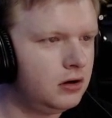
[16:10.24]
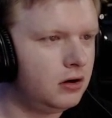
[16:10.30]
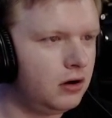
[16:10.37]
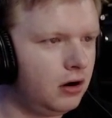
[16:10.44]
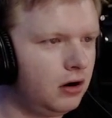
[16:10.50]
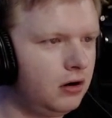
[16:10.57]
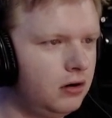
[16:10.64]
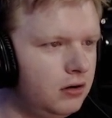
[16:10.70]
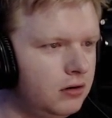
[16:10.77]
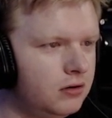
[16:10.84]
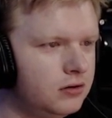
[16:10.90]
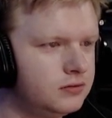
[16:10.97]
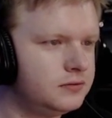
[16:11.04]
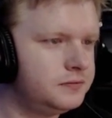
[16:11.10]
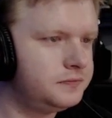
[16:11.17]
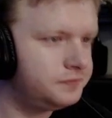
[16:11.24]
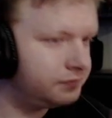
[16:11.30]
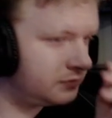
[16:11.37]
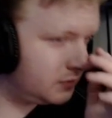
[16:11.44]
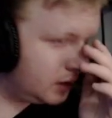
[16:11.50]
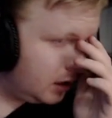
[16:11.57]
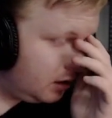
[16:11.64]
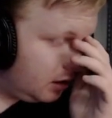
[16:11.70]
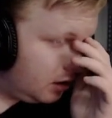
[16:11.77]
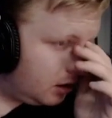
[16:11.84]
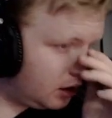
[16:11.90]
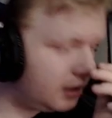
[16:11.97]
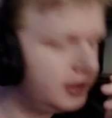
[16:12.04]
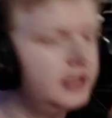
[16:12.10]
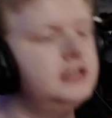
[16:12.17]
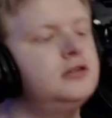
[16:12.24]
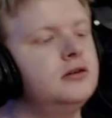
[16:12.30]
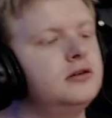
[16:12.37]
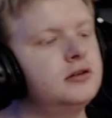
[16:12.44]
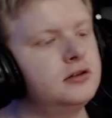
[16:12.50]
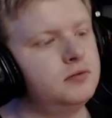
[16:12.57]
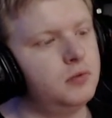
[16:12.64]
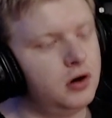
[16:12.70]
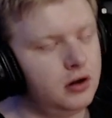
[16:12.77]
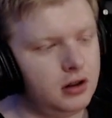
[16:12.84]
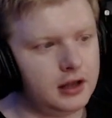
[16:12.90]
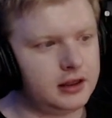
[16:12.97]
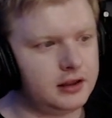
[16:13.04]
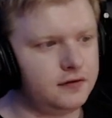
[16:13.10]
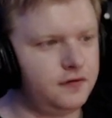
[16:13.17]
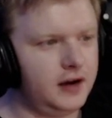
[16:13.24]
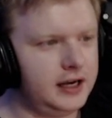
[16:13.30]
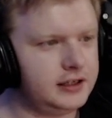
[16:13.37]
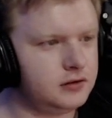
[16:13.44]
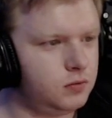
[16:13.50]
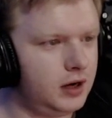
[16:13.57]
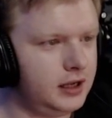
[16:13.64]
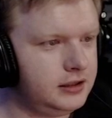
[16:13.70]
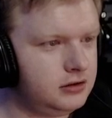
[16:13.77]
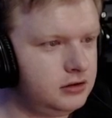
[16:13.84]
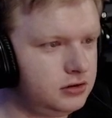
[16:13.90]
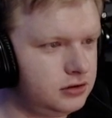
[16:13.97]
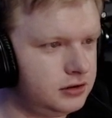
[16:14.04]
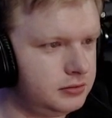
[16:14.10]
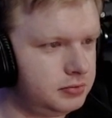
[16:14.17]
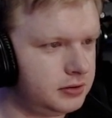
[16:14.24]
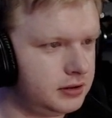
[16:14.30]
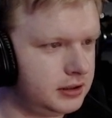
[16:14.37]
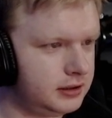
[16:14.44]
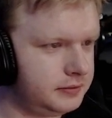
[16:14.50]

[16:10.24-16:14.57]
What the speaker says: Oh, this looks more like the Phase 1 Trooper.